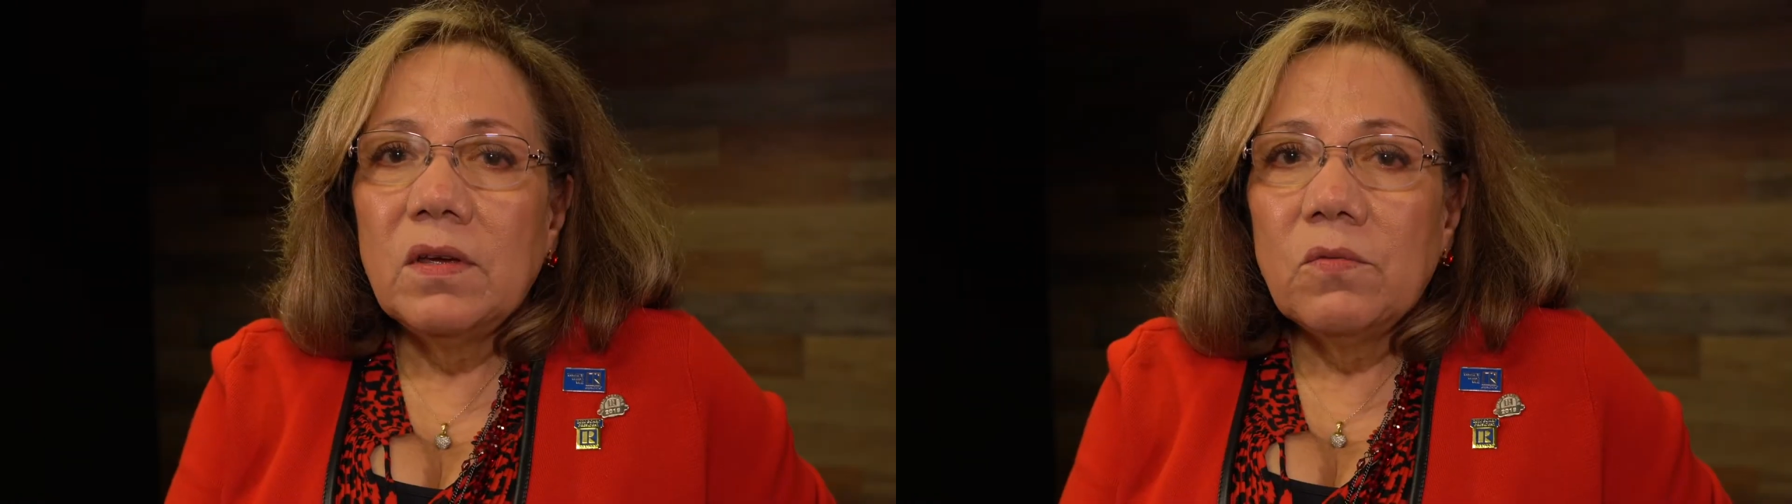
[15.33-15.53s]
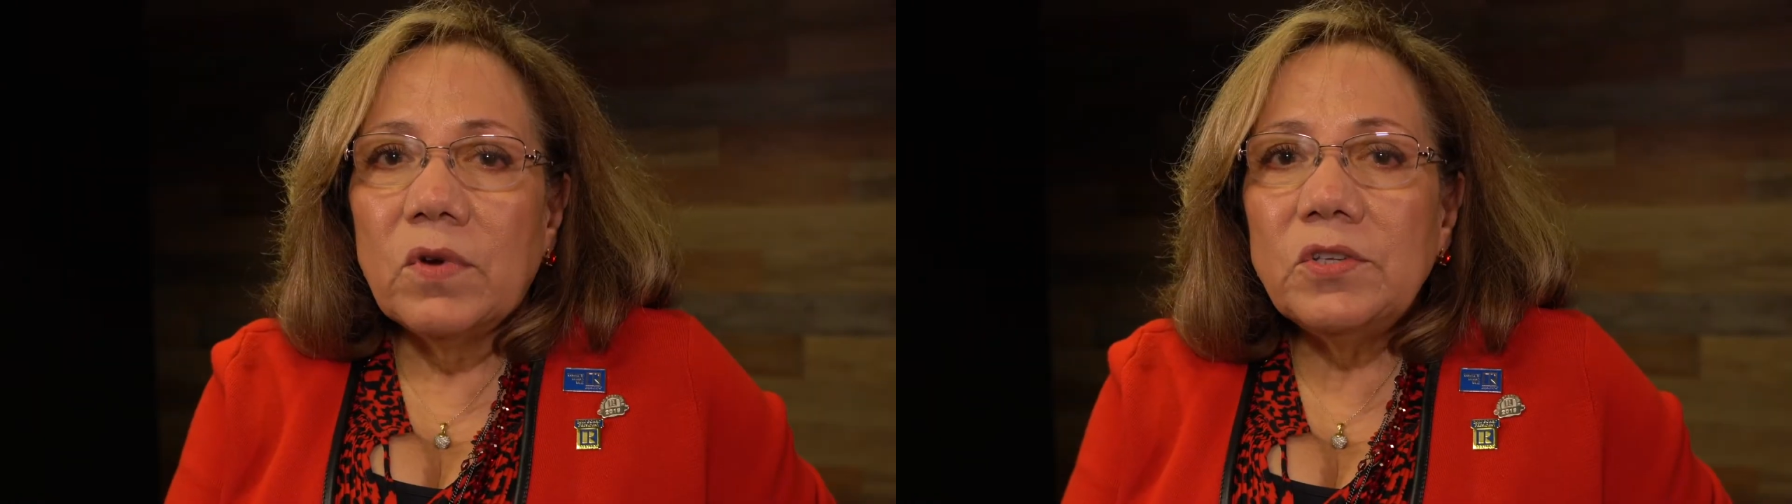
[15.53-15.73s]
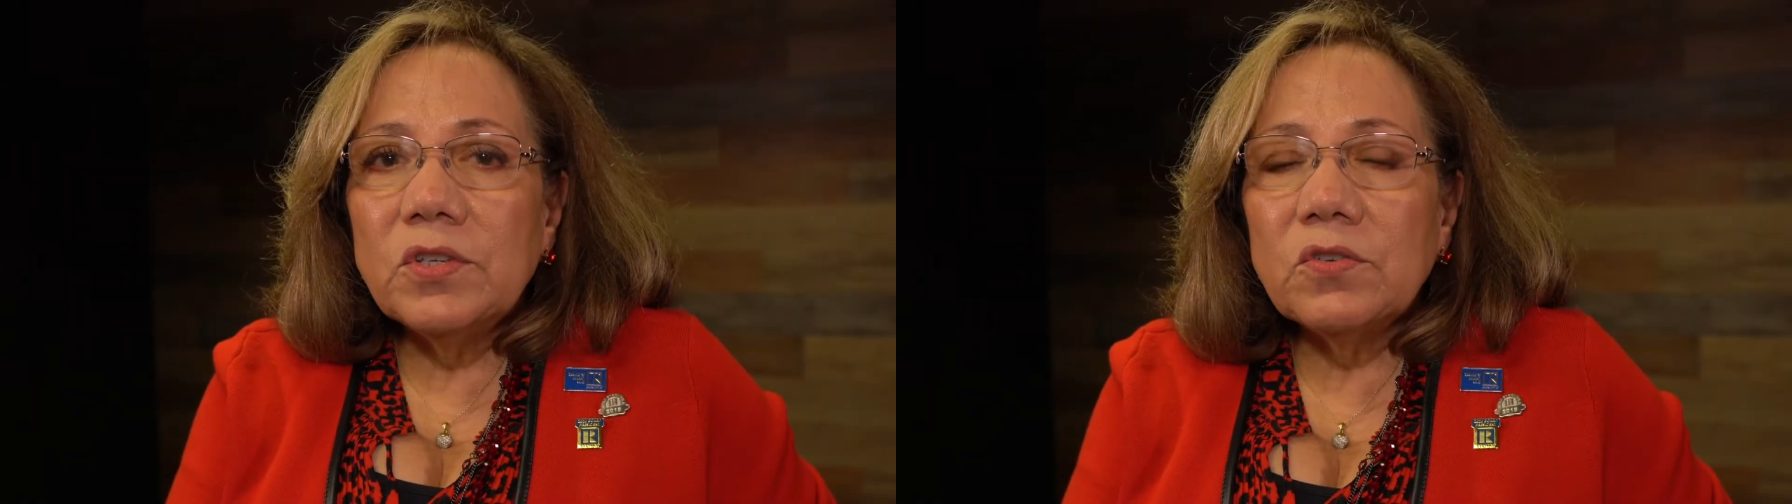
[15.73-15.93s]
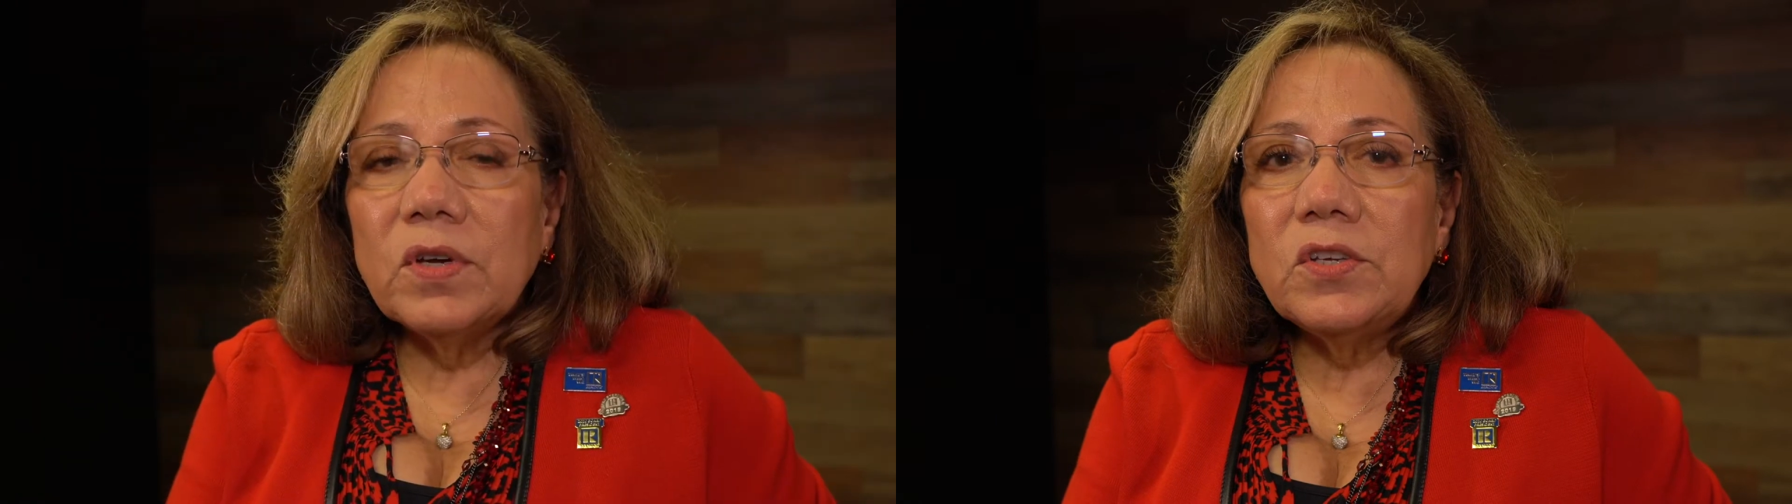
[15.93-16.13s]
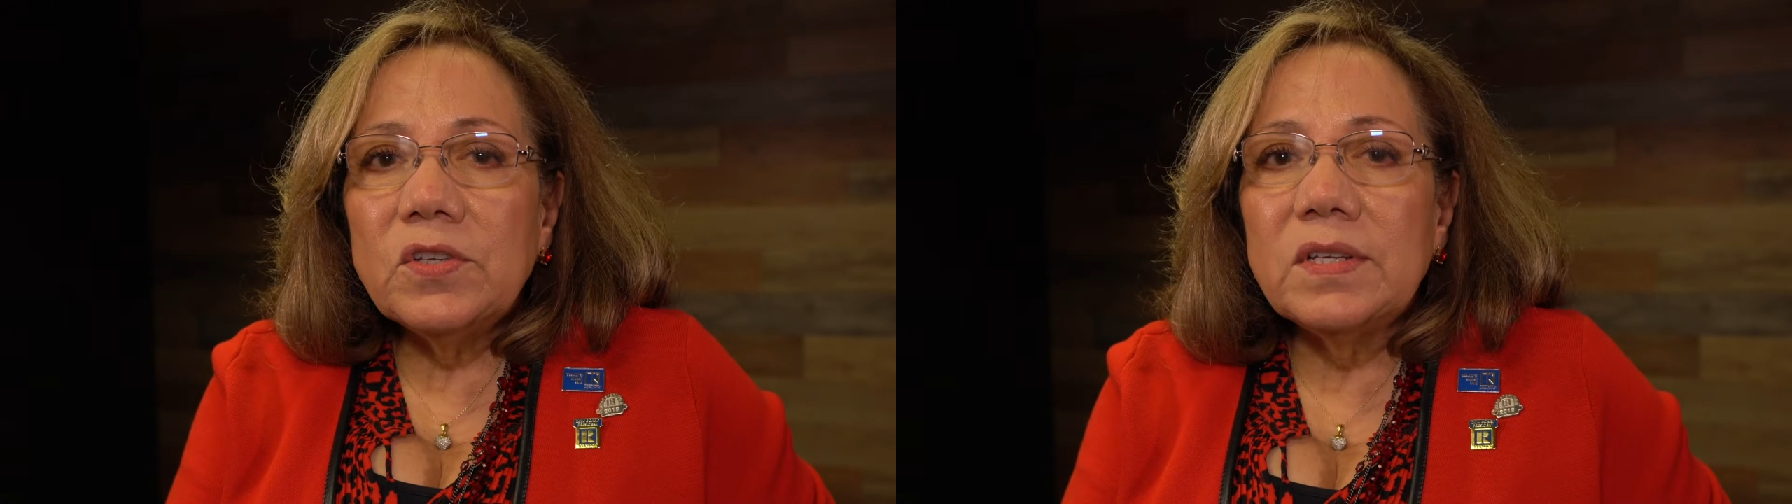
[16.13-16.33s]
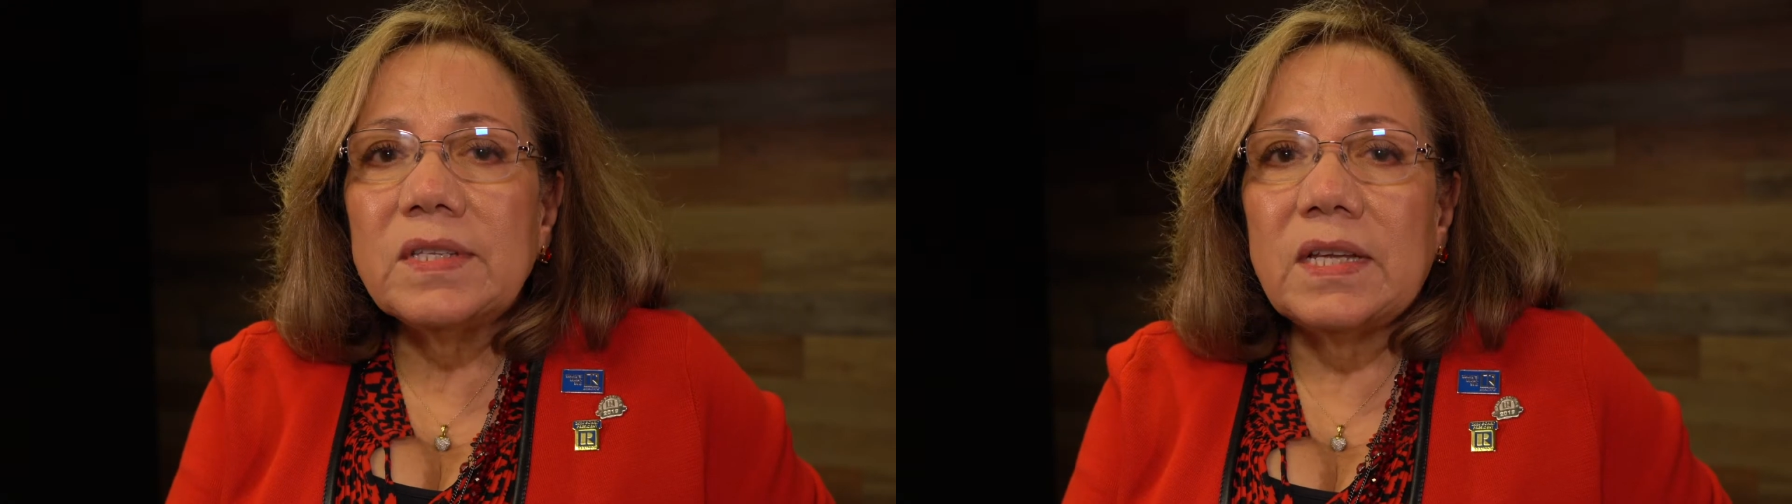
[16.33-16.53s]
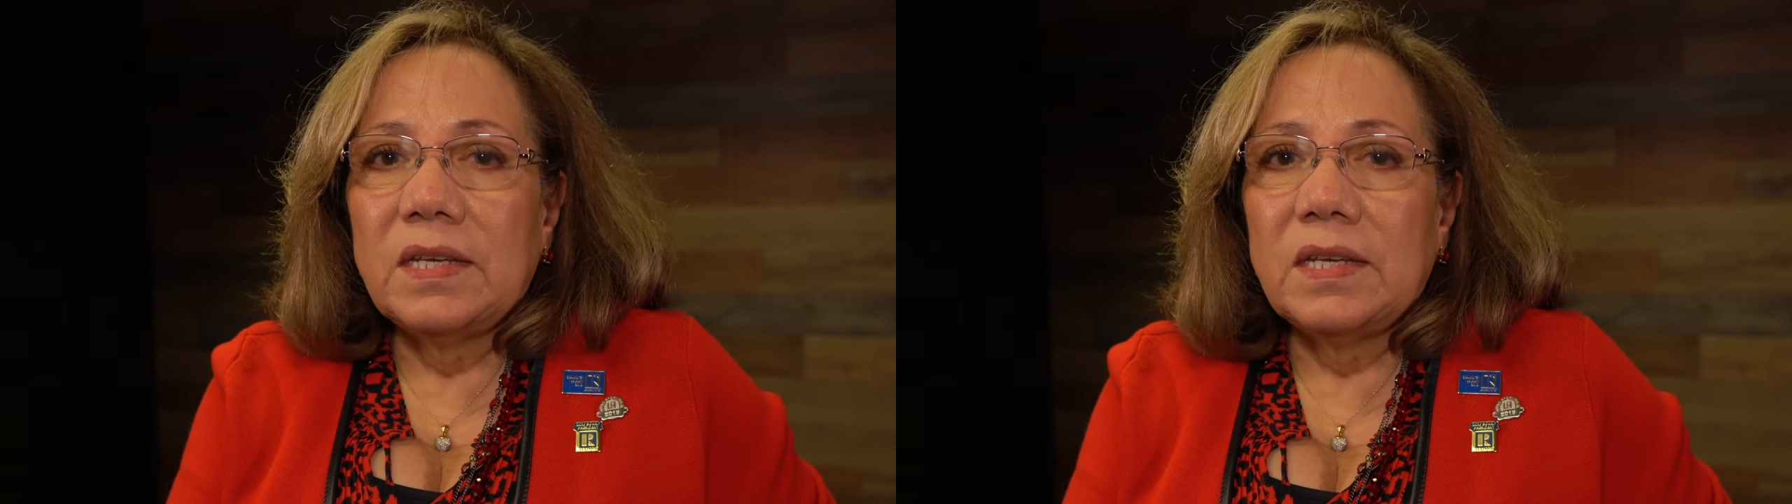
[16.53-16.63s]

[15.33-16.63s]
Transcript: Registration is at